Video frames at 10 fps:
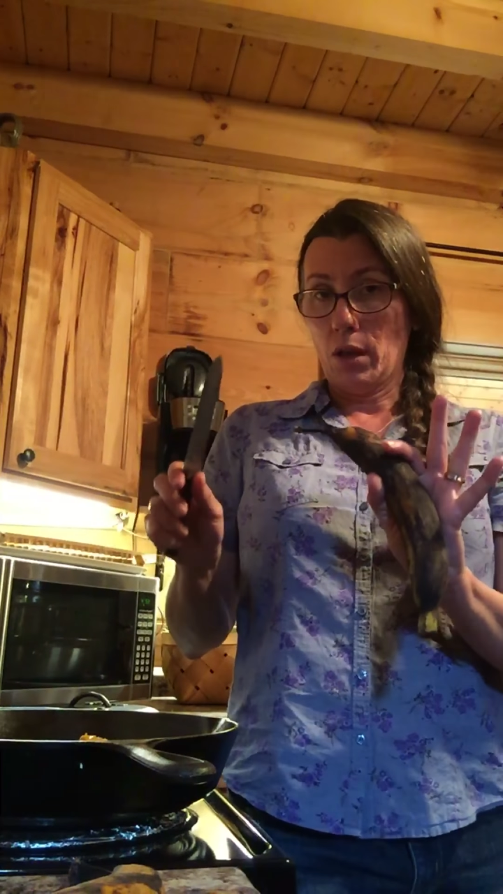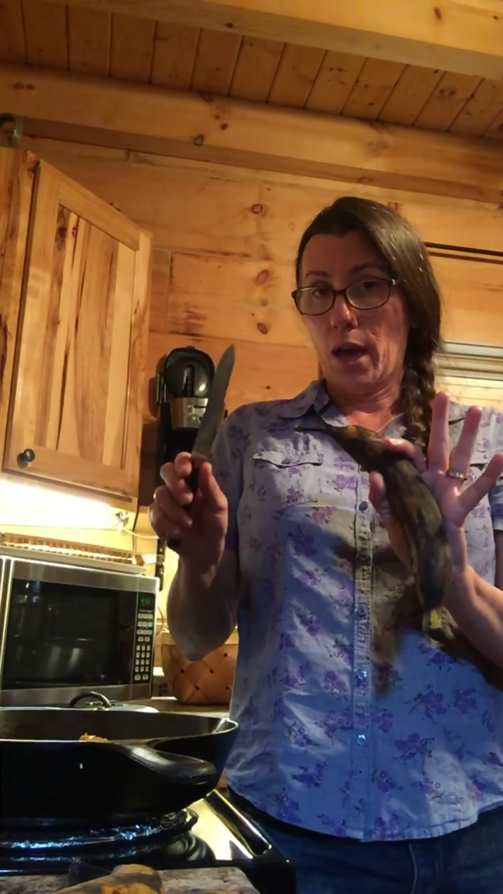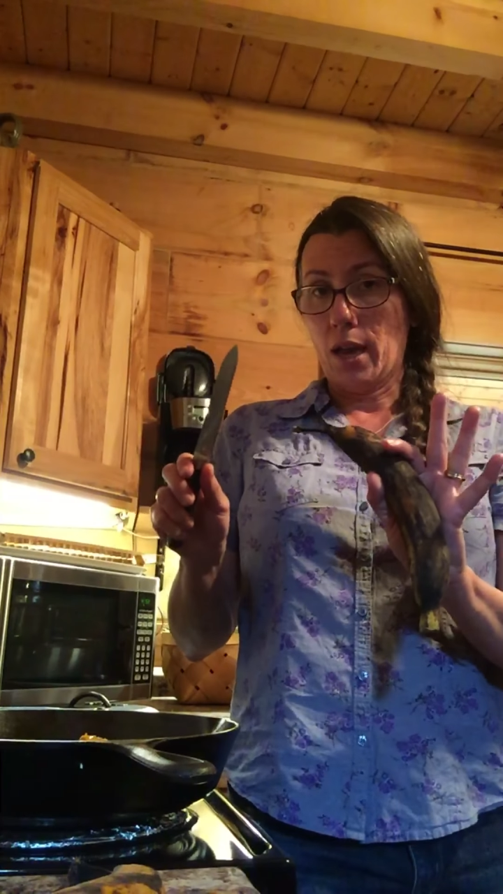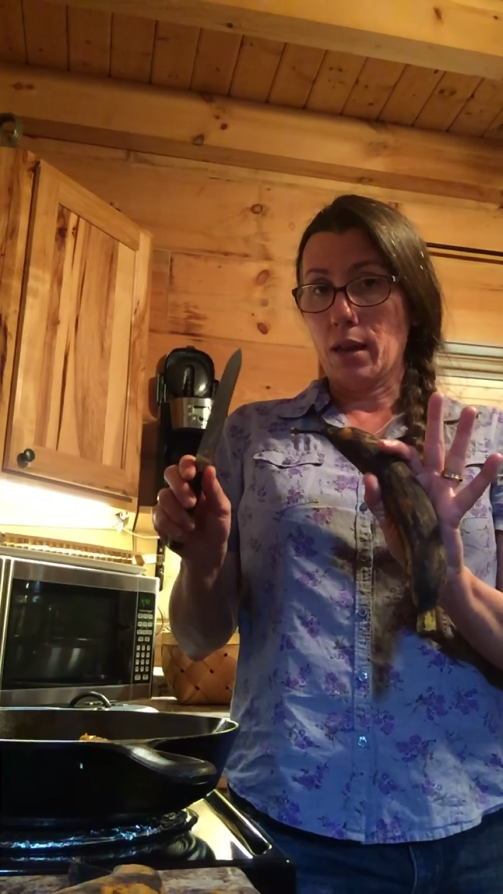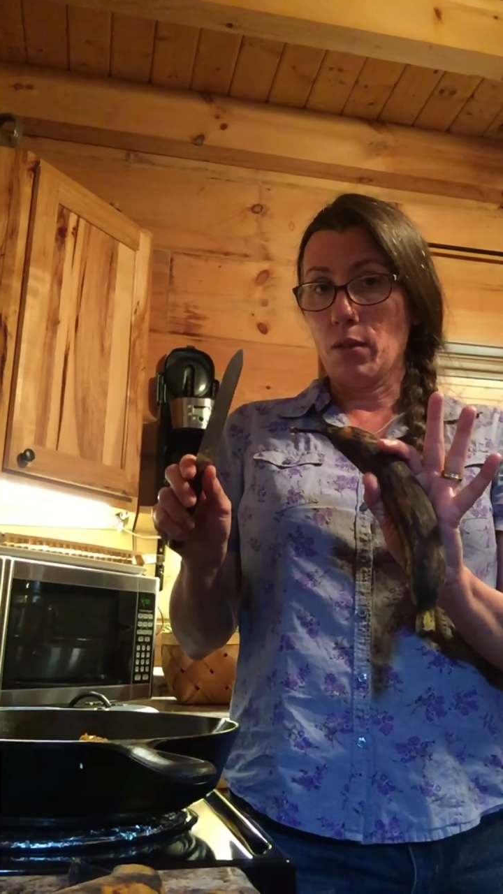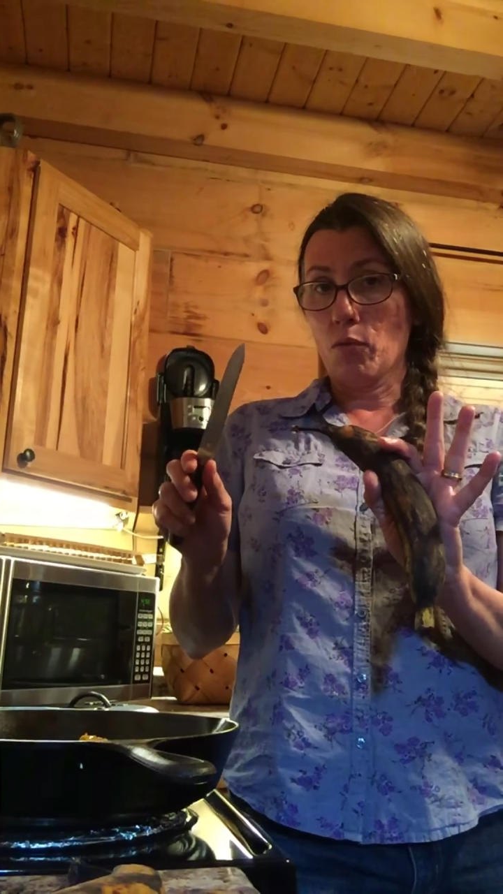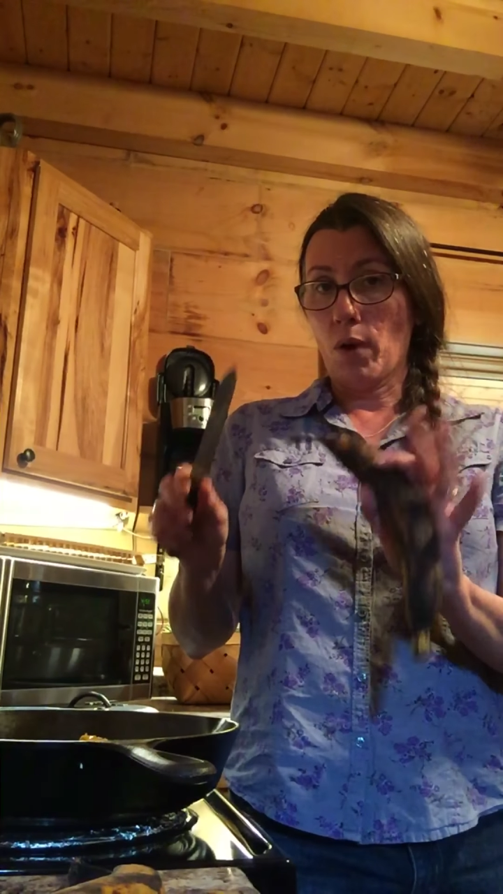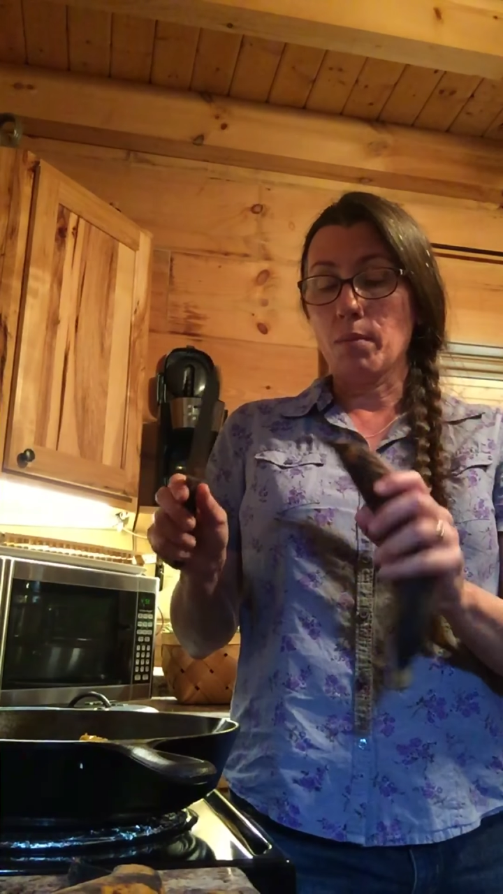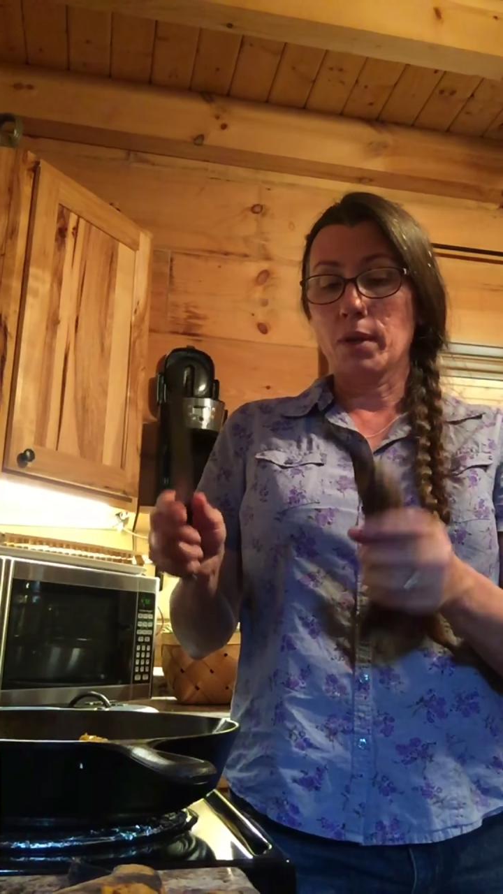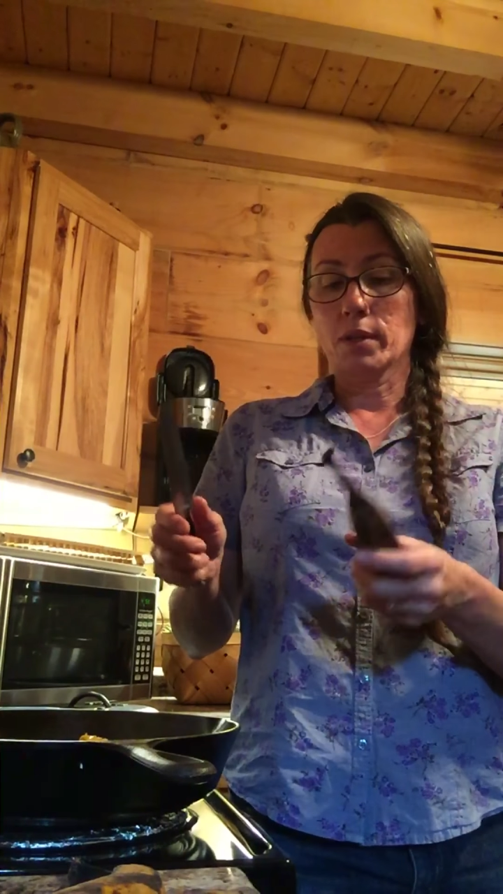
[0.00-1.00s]
And the
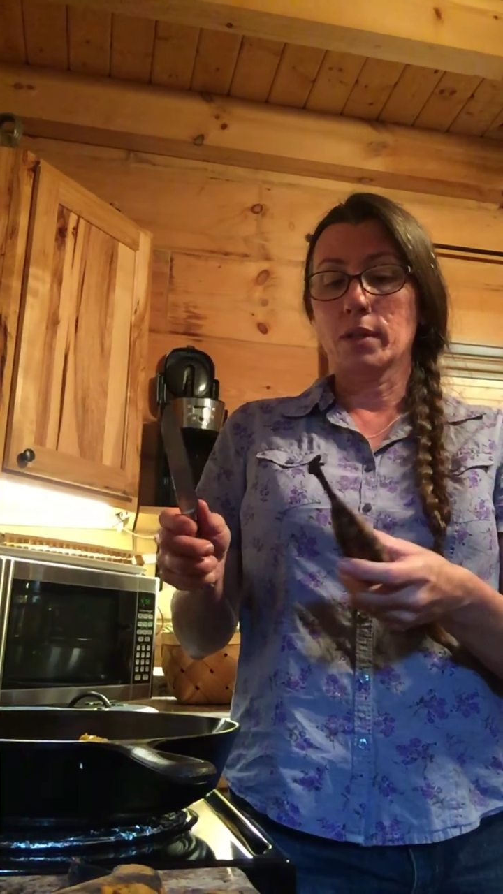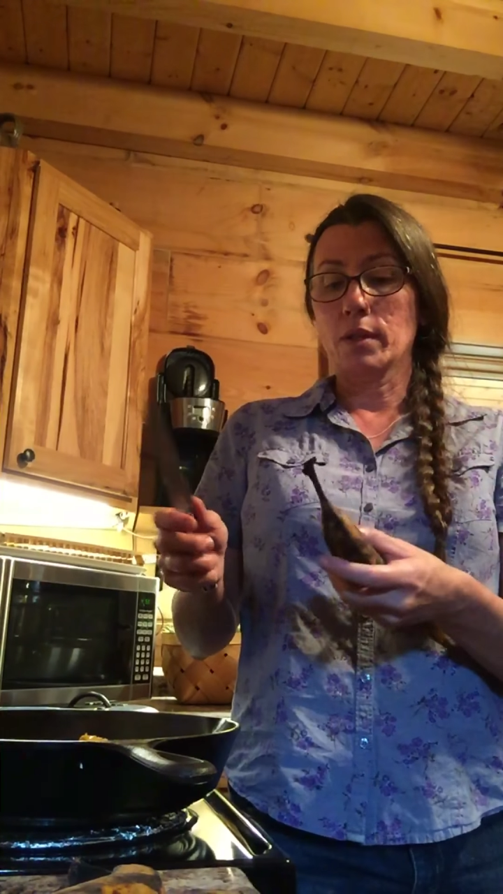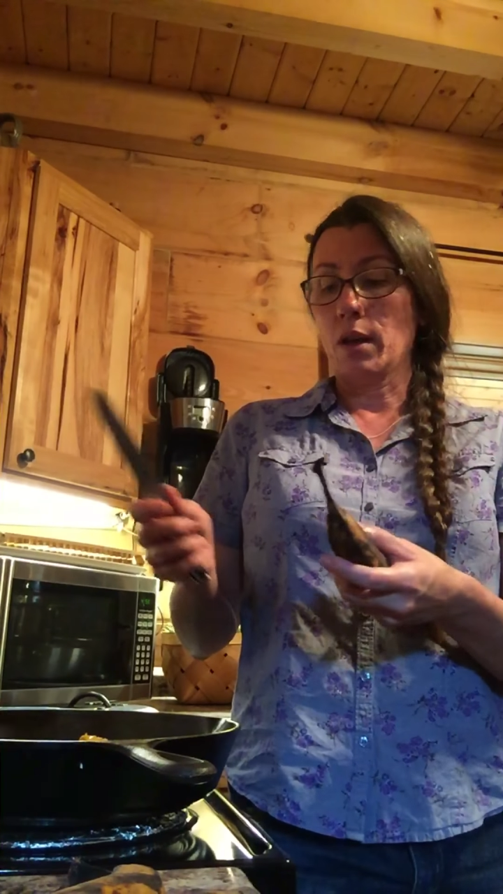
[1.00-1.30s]
ripeness